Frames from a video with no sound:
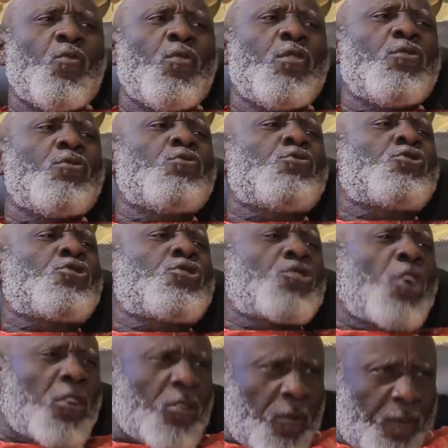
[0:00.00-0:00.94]
Will you
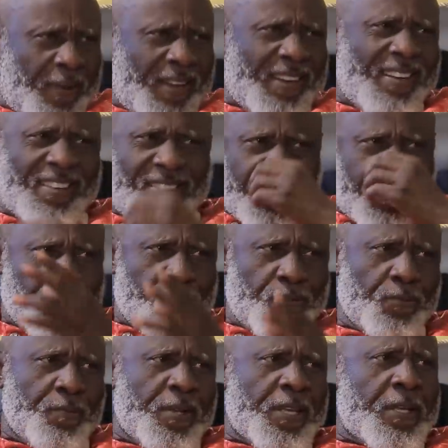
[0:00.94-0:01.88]
shut up and listen
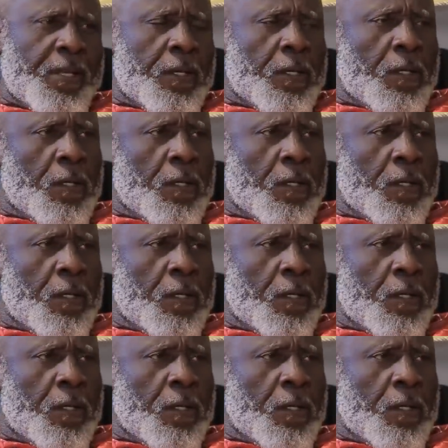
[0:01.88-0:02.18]
to me?